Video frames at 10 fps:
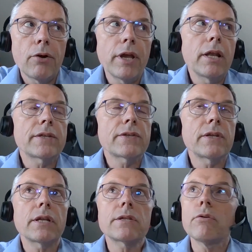Okay,
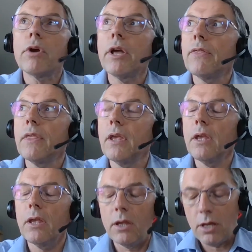let's look at
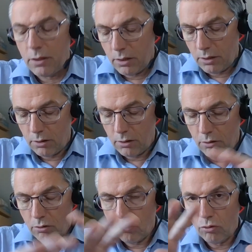the
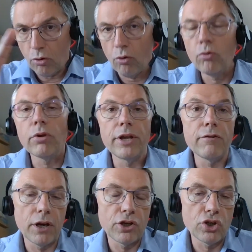whole
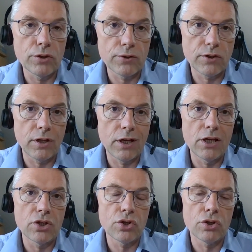innovation
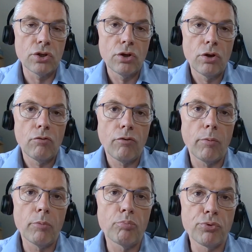stage
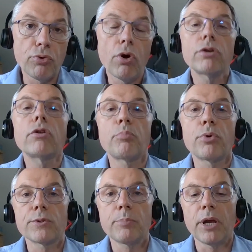from a
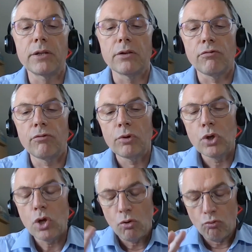broader perspective.
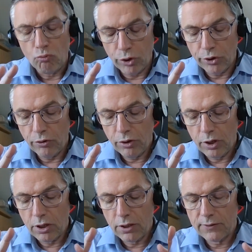What do you
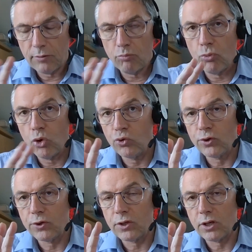think is the
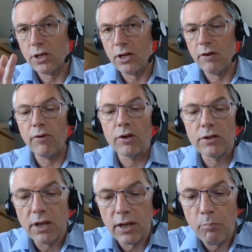most
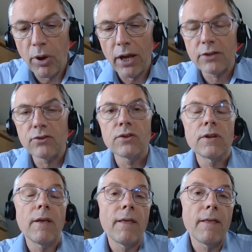significant
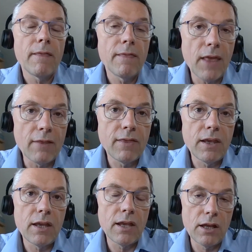impact that
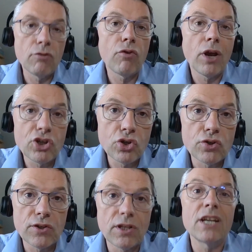the
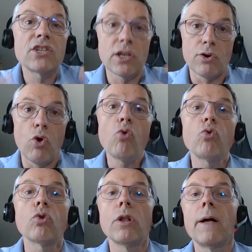innovation stage as a
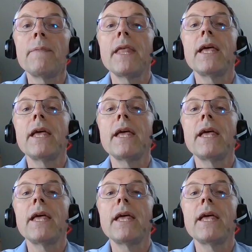whole